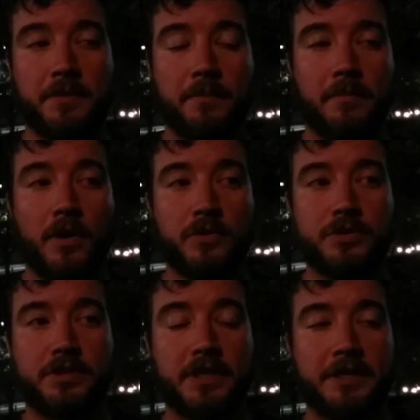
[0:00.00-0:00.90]
some of the
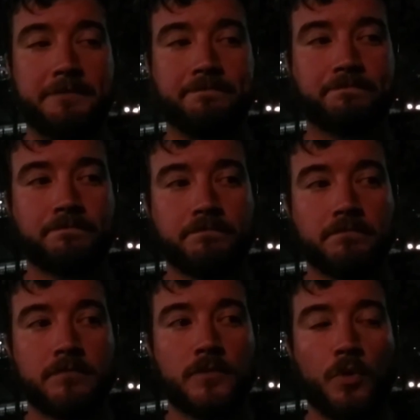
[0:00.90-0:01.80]
most
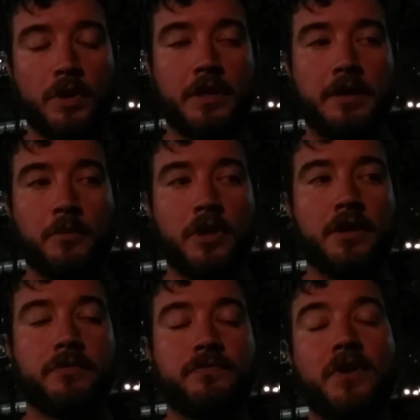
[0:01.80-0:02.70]
one
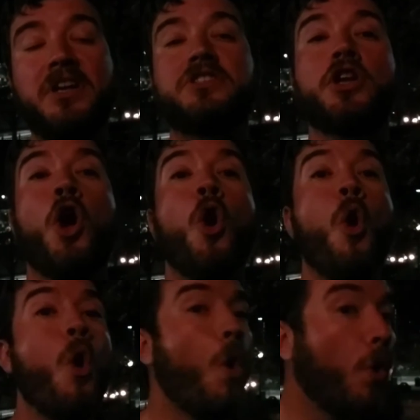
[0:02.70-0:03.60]
of the funnest
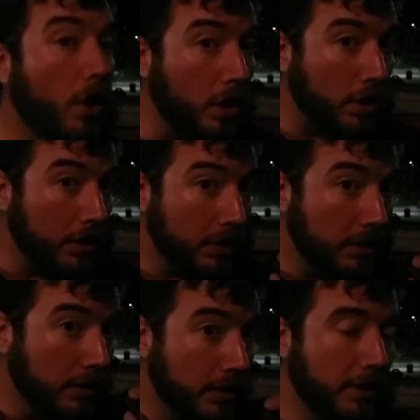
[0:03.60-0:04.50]
horror
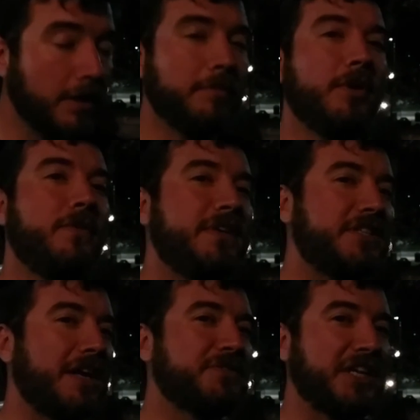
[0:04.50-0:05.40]

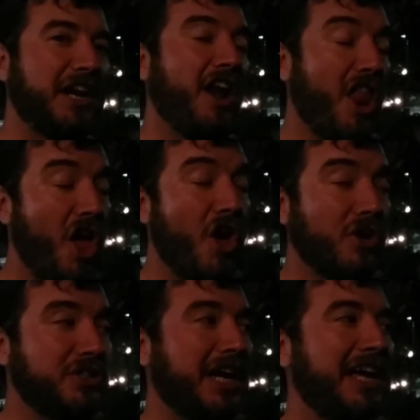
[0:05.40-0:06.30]
movies I've seen in a
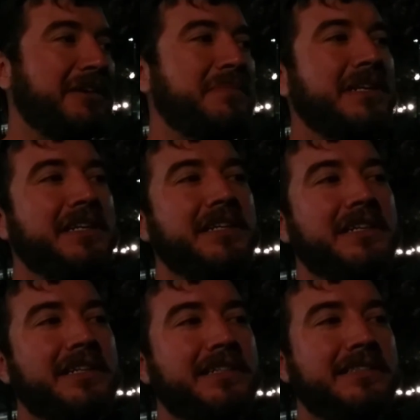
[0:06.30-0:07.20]
long time.
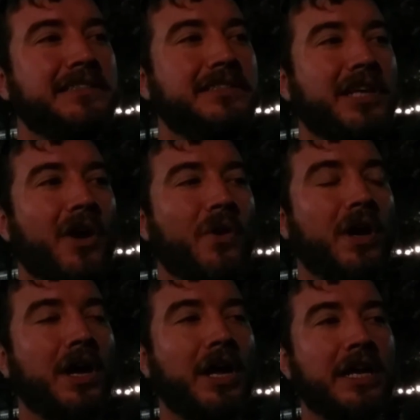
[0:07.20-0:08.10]

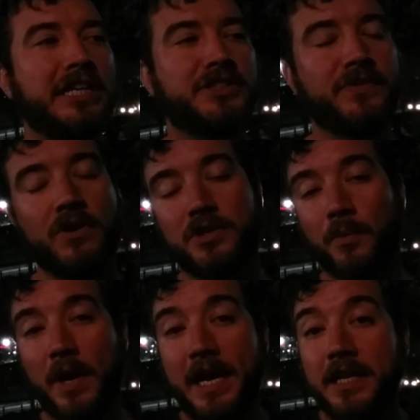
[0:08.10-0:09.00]
So as far
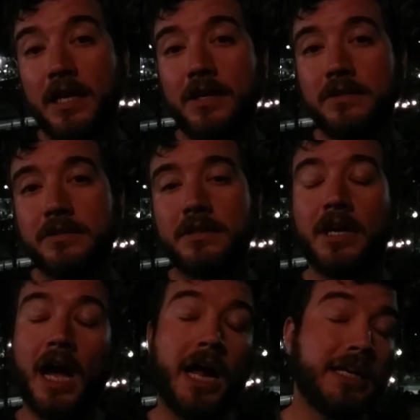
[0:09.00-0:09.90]
as a rating goes,
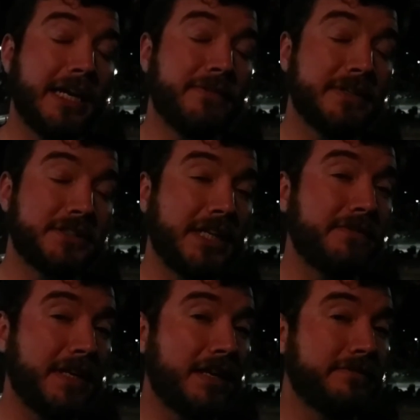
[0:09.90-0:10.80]
I'd give it a
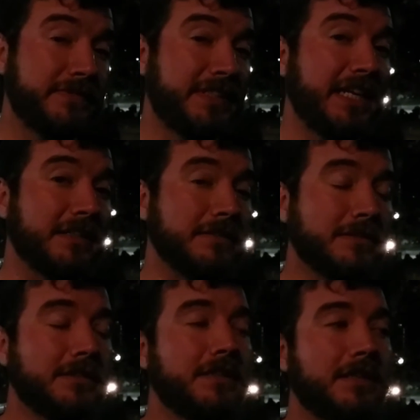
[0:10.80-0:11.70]
7 out of 10.
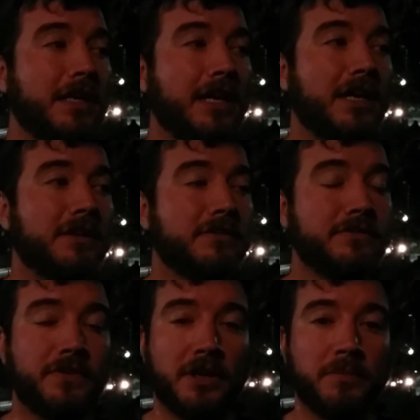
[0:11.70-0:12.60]

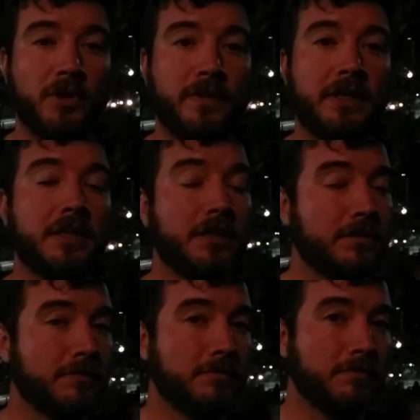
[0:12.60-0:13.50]
Fun movie,
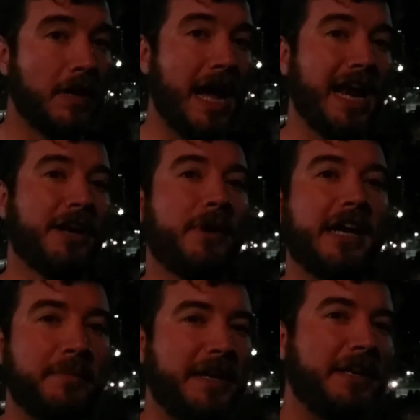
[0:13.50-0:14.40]
highly
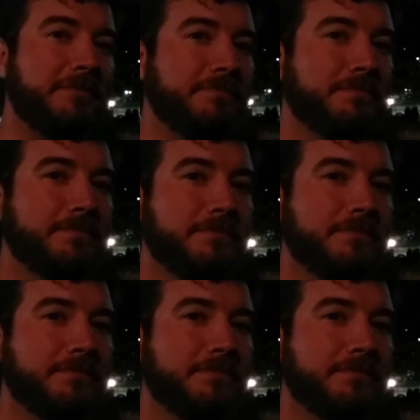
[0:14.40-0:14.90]
recommended.